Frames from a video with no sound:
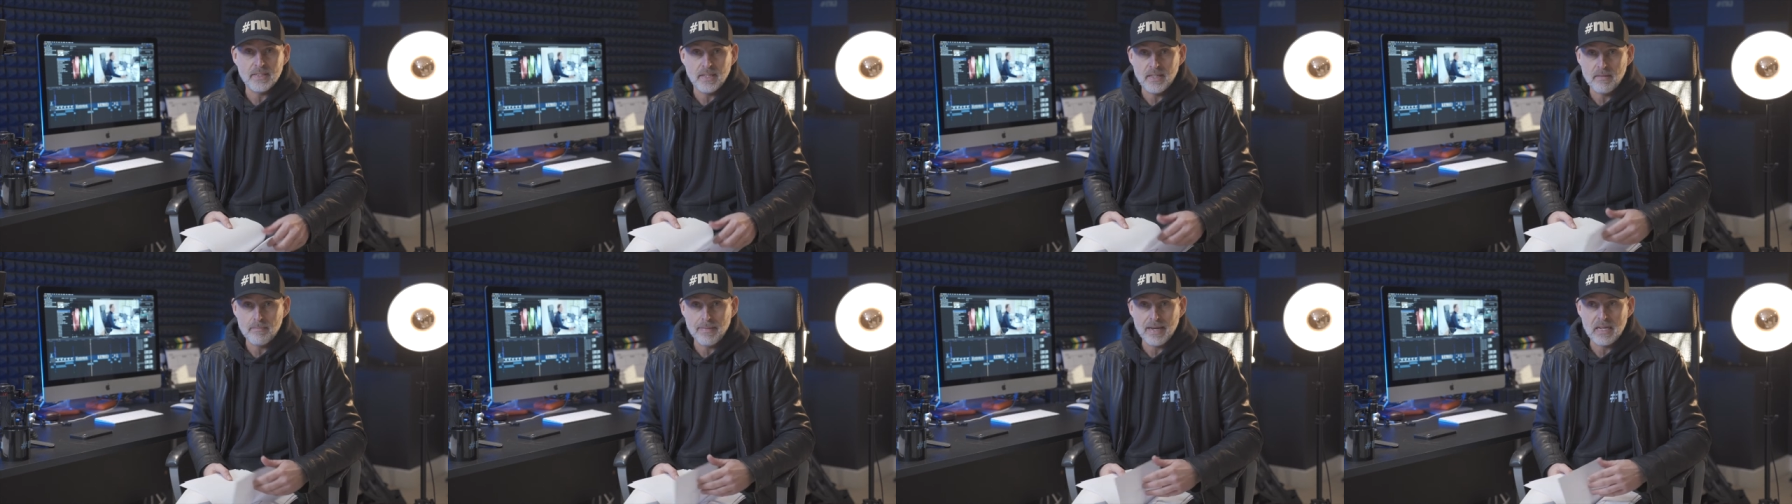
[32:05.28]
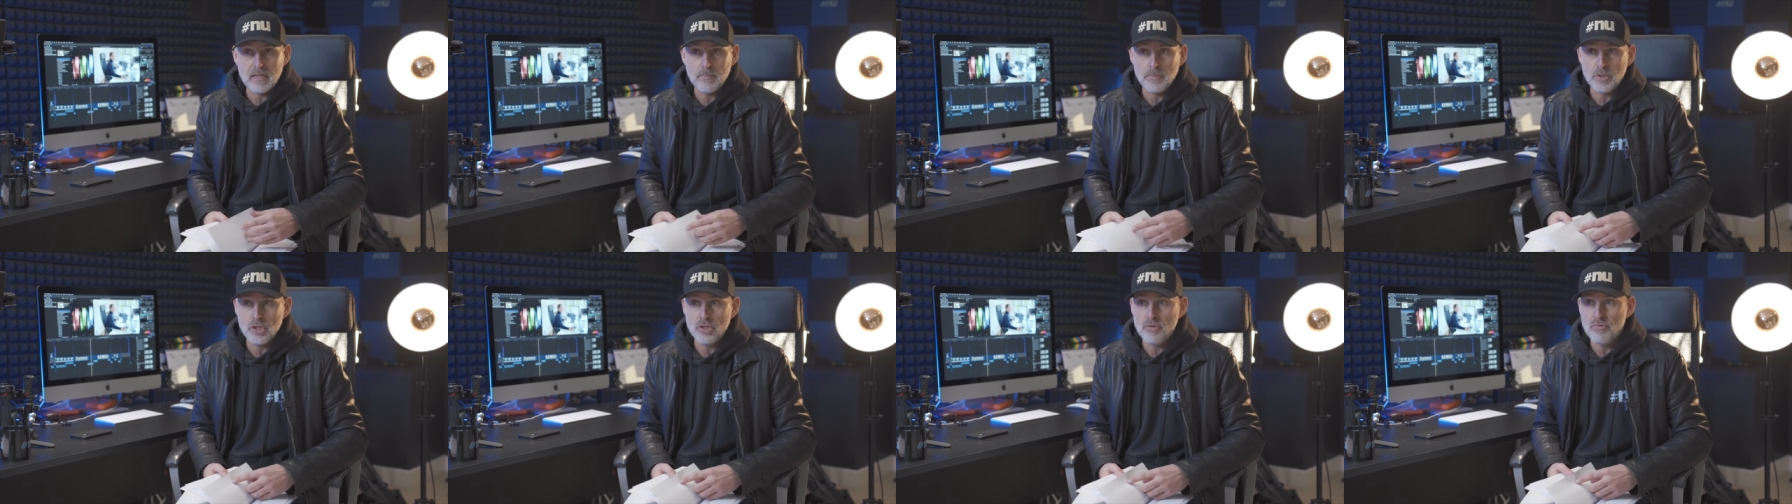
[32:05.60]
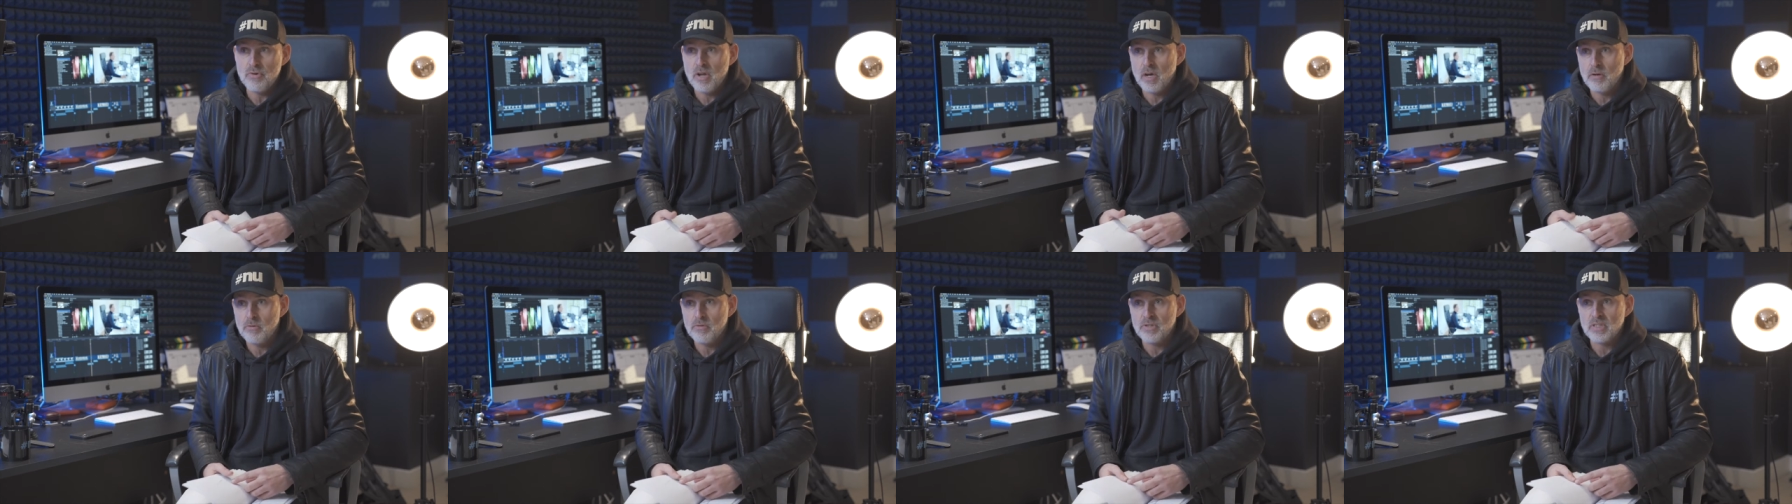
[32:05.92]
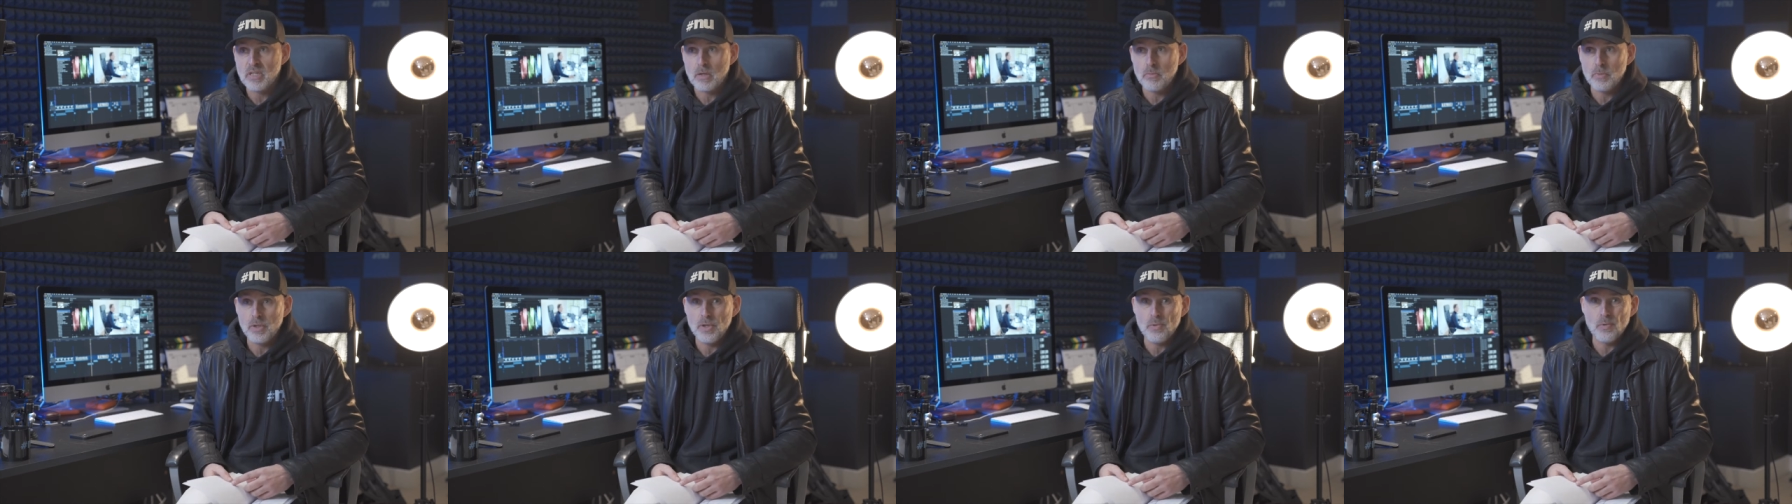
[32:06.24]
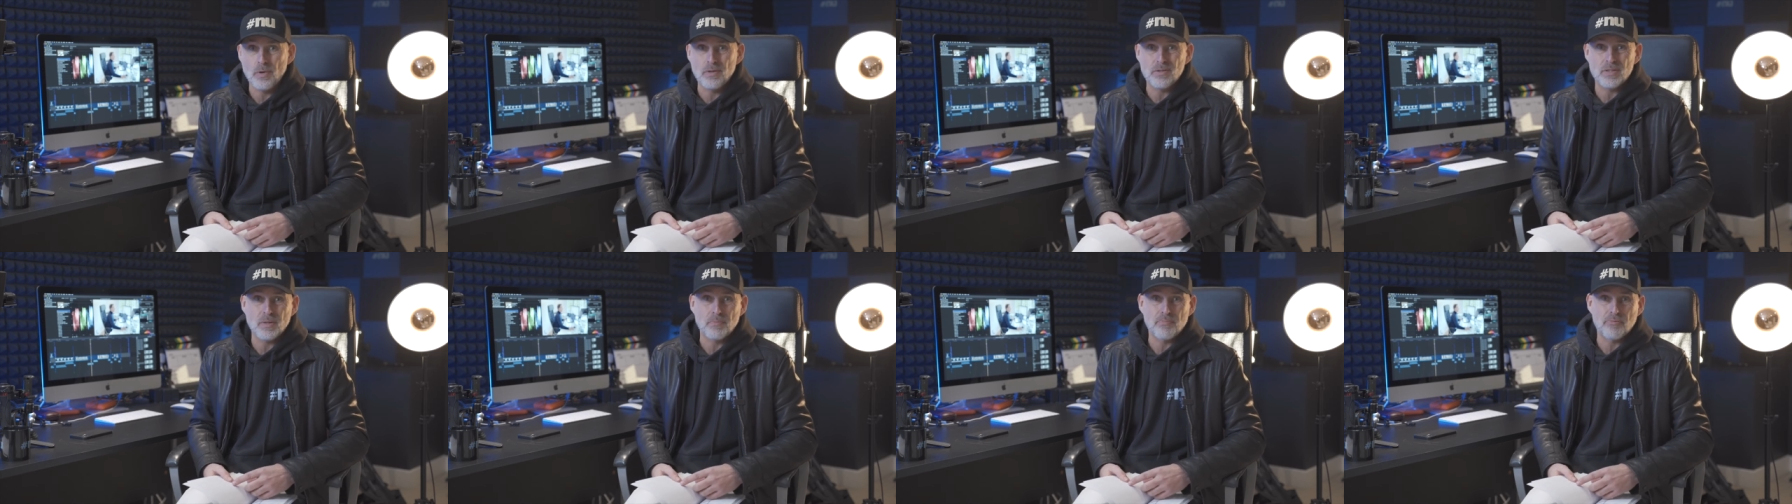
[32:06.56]
maybe you know someone who
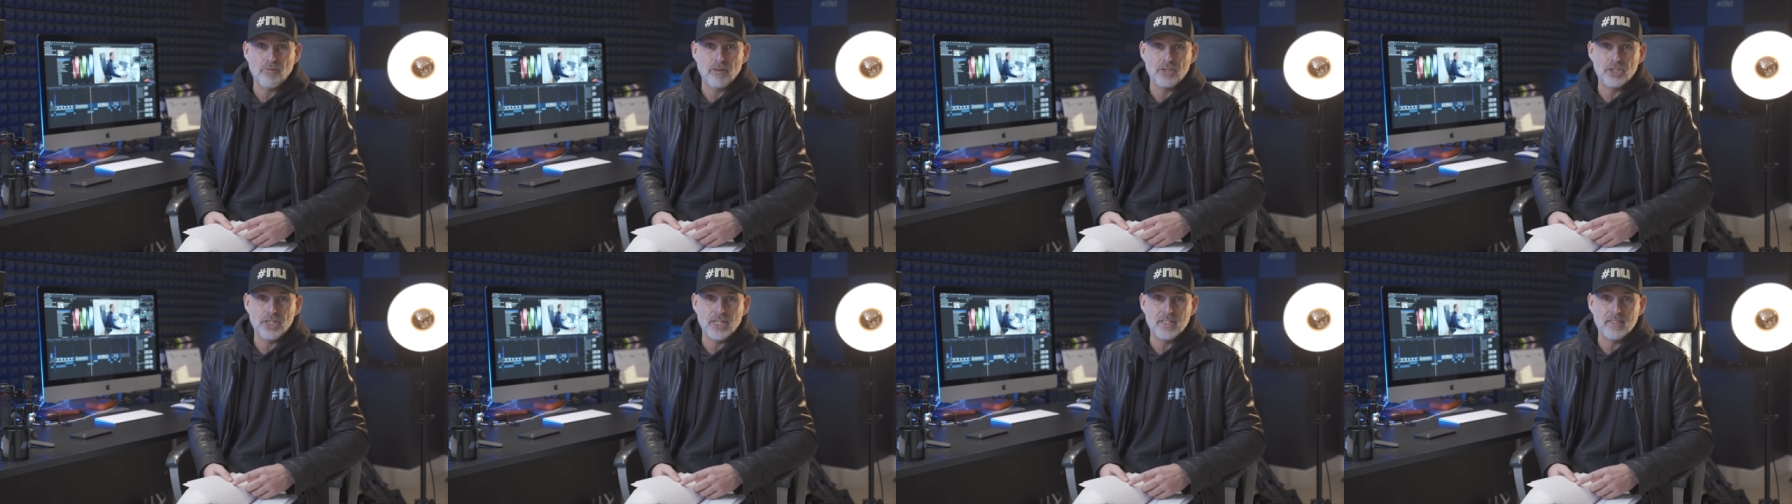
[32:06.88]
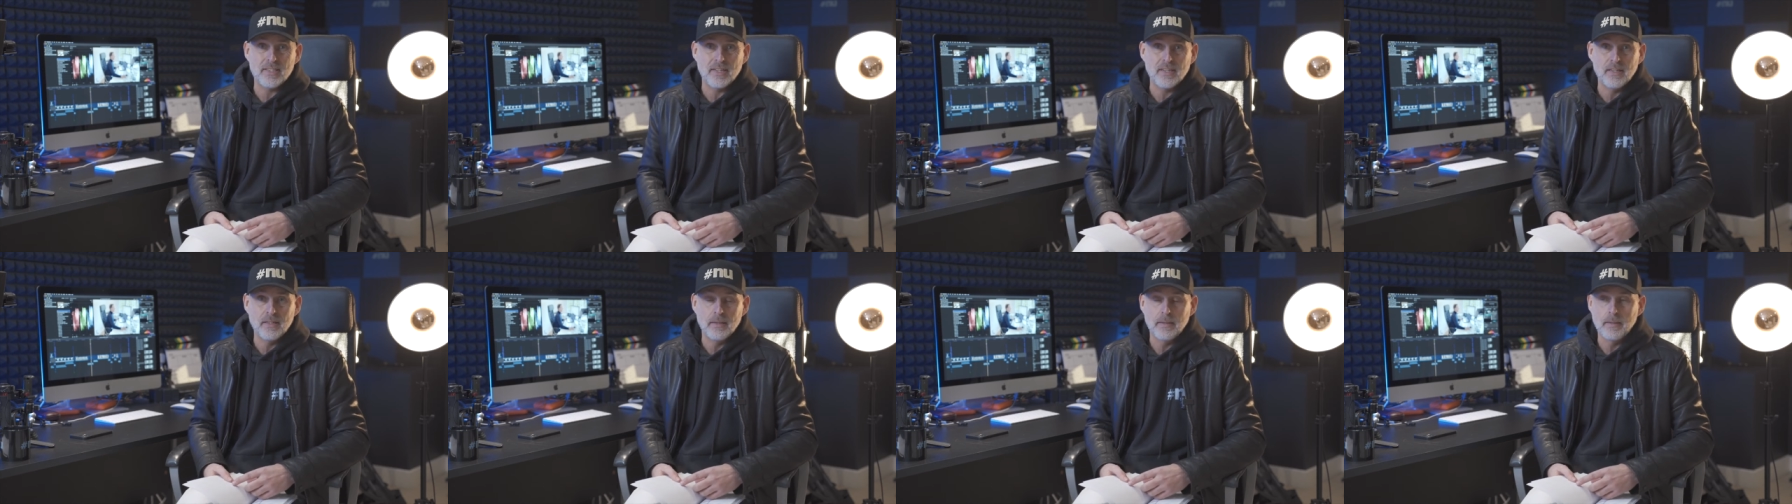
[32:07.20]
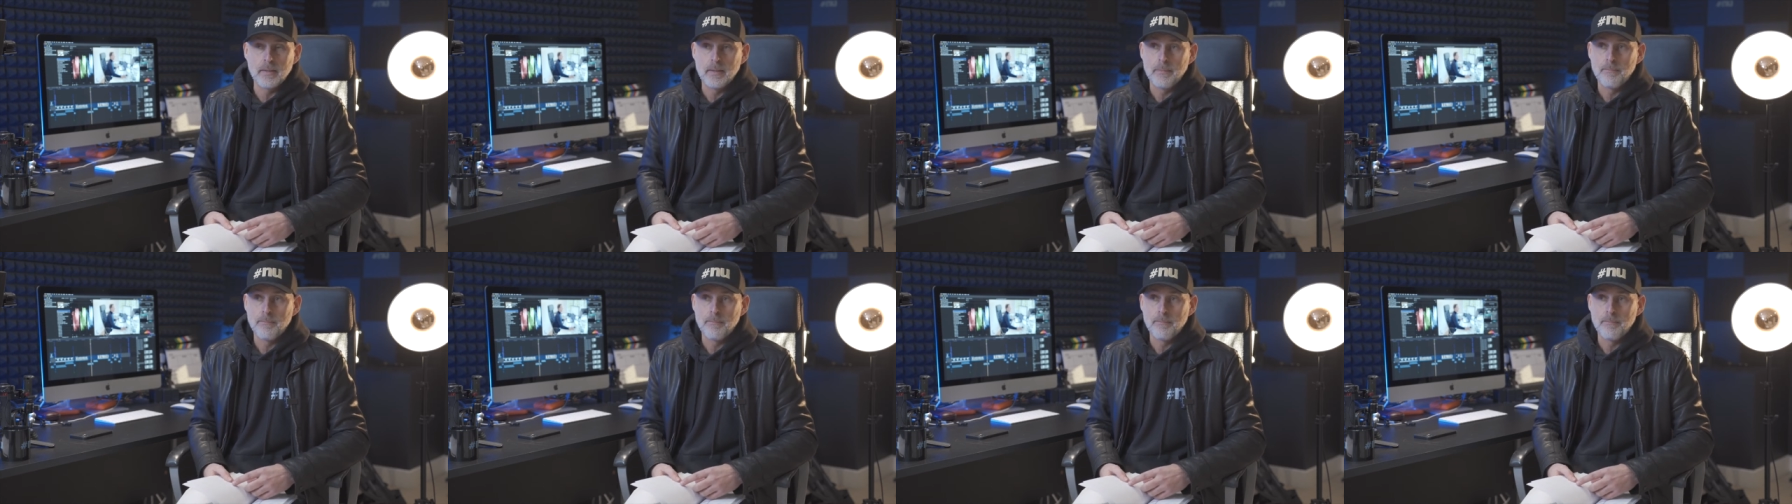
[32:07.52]
wants a project done,